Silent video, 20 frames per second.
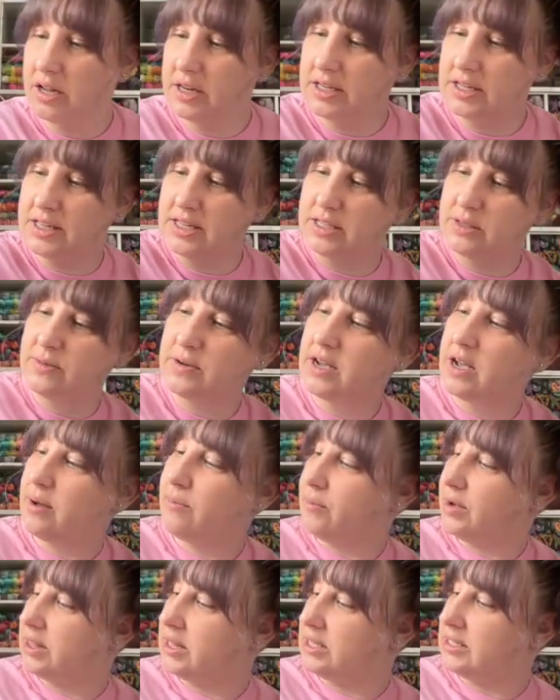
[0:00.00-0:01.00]
Did this one
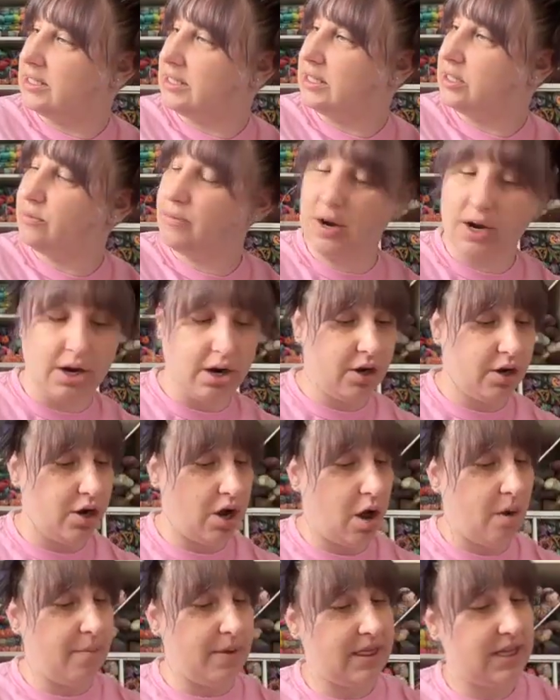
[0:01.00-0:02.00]
come with a stitch marker?
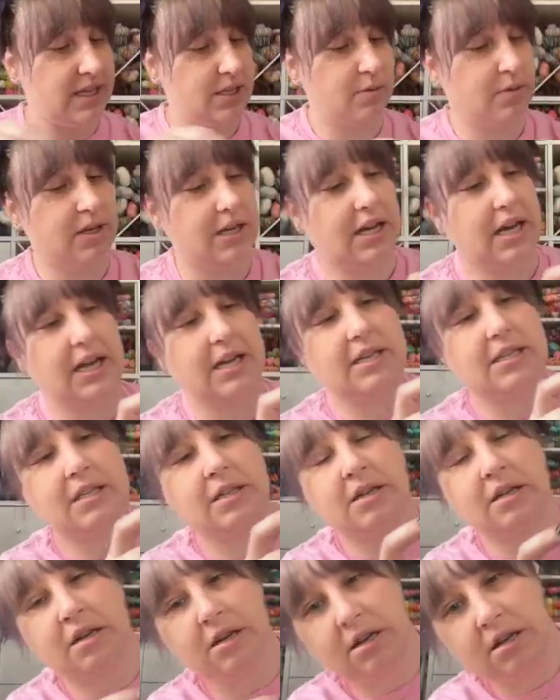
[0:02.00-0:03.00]
No, but this one does.
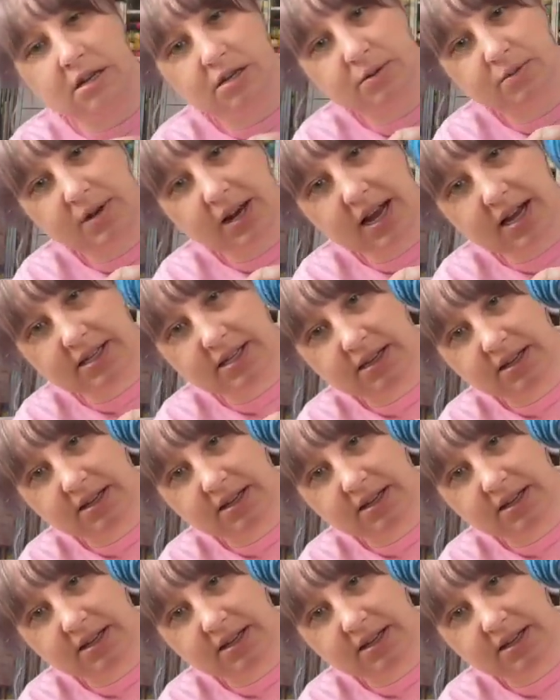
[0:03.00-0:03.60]
This one has a